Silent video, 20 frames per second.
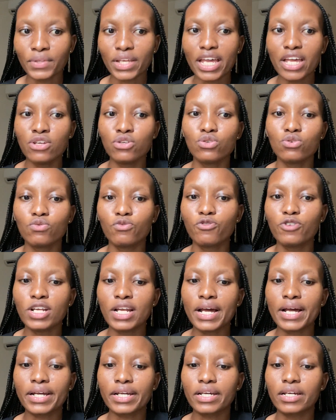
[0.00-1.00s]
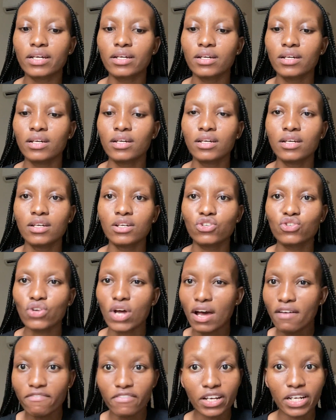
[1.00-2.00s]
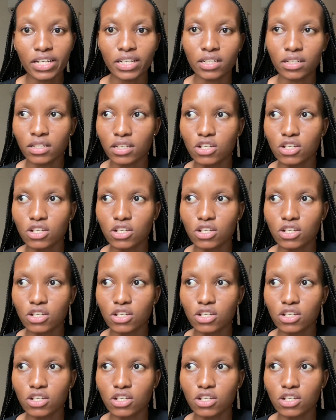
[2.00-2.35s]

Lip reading: and you feel like traveling